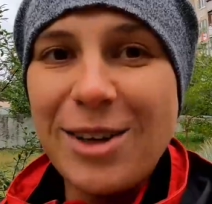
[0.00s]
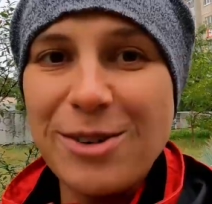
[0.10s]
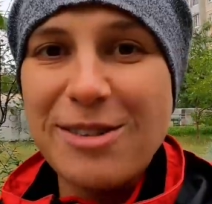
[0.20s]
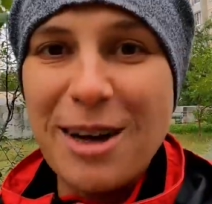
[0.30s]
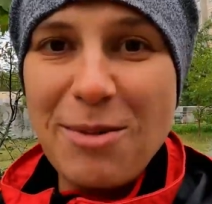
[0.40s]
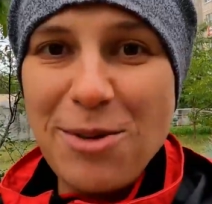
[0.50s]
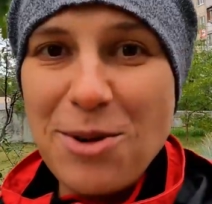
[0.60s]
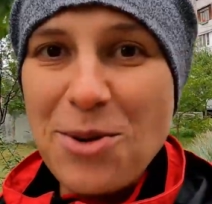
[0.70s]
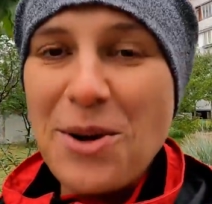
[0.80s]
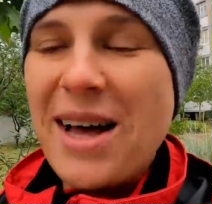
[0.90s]
know some of
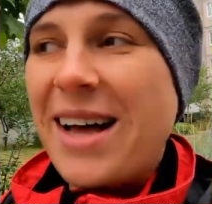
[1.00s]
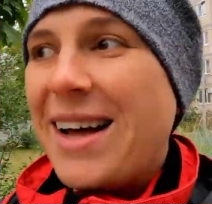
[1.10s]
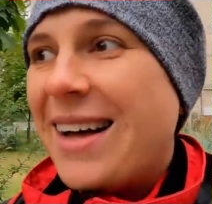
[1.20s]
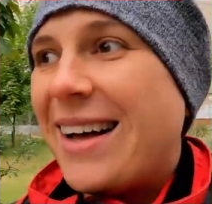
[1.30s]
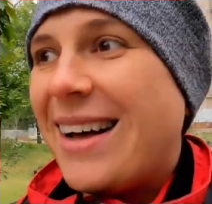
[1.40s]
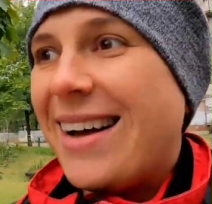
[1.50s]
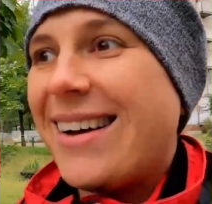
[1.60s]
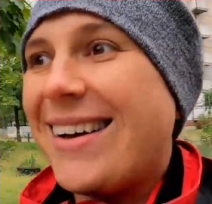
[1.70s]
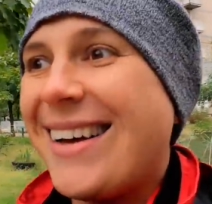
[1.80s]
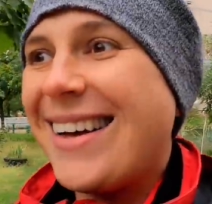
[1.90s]
you
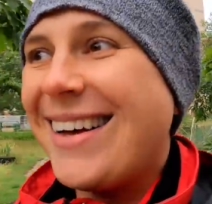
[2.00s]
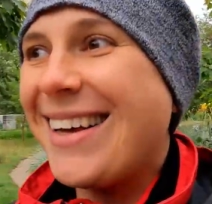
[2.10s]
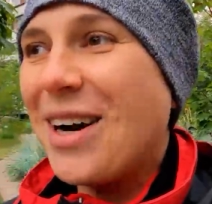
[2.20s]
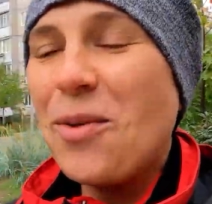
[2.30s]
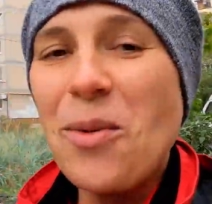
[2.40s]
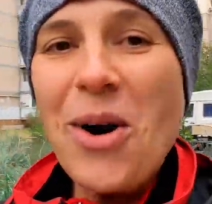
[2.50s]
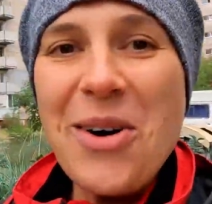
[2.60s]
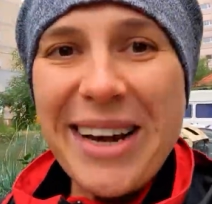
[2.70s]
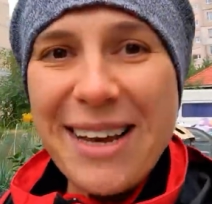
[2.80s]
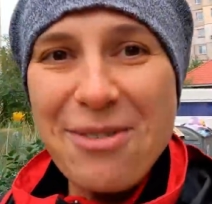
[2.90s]

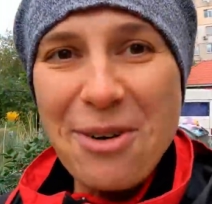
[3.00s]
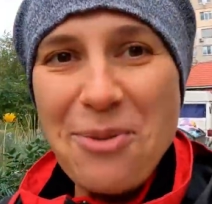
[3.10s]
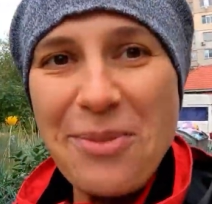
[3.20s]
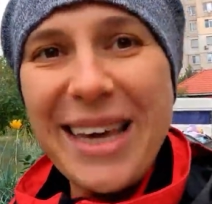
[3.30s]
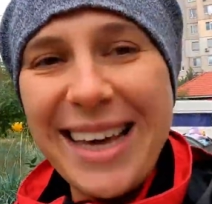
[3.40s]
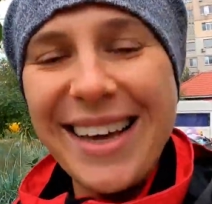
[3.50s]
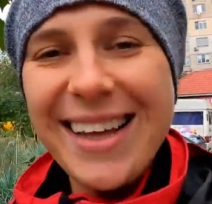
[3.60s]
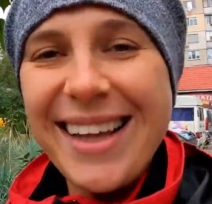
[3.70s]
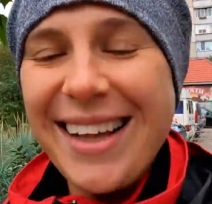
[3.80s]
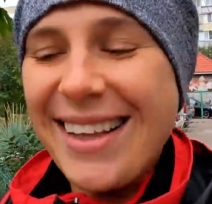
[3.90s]
worry for me,
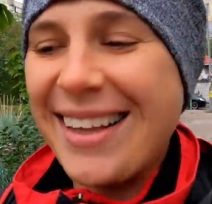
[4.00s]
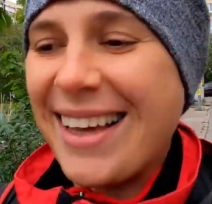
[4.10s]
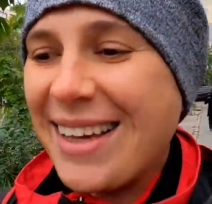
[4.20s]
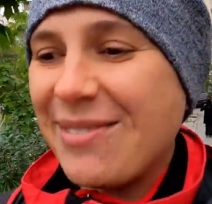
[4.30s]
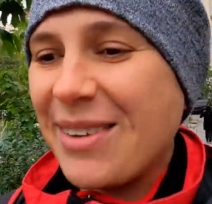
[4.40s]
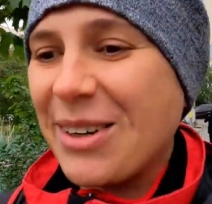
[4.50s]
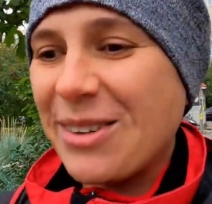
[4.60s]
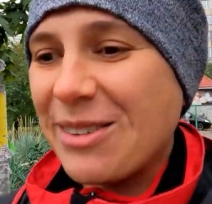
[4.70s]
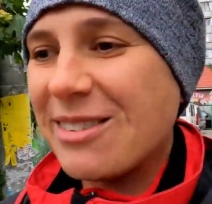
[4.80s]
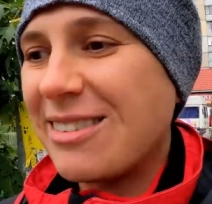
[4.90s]
like
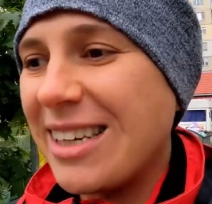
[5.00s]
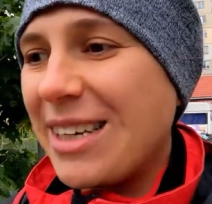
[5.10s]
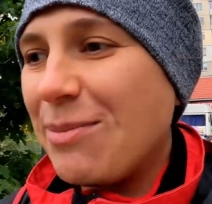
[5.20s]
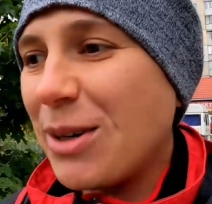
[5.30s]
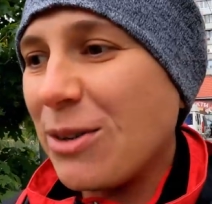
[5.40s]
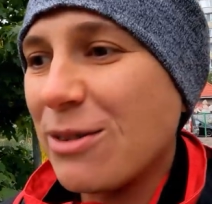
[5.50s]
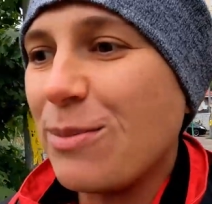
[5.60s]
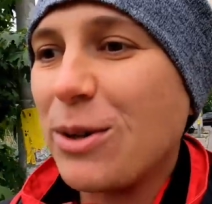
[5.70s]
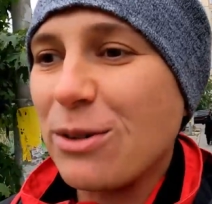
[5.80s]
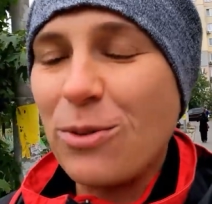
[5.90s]
because
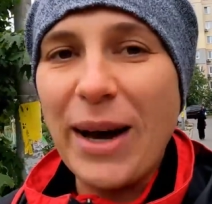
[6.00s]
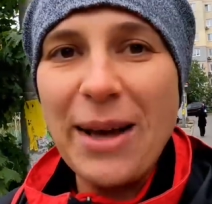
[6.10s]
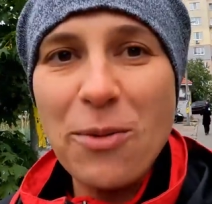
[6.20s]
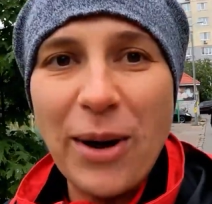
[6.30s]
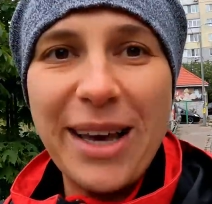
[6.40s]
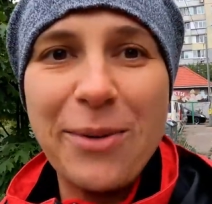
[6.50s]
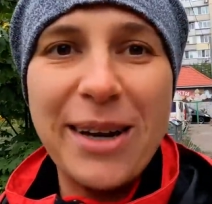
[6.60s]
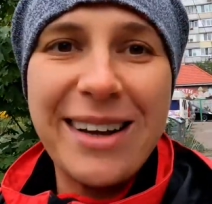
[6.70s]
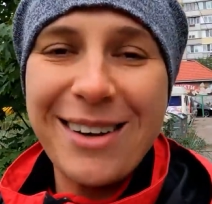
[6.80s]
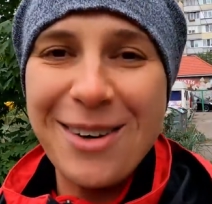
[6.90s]
why
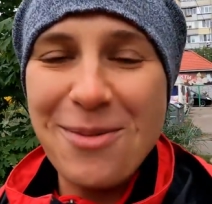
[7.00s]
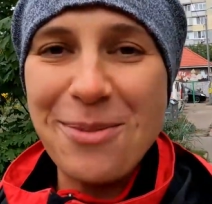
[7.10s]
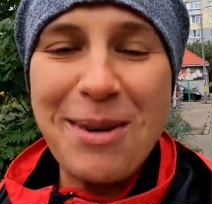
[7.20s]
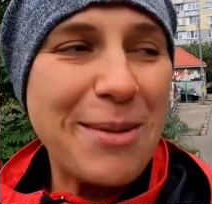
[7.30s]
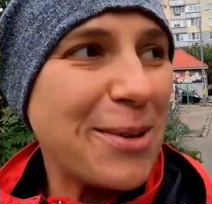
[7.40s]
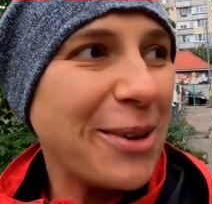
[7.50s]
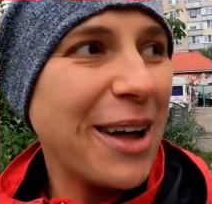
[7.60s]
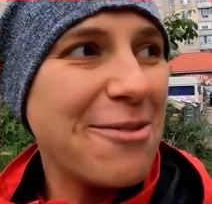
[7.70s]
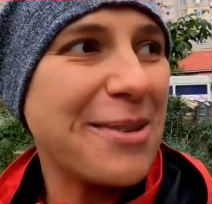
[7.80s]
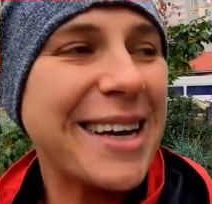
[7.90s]
I don't know, maybe you
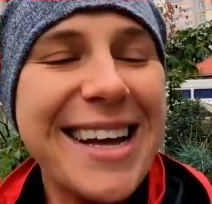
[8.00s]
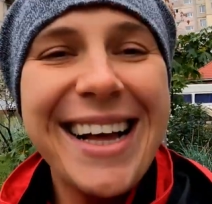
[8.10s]
love me.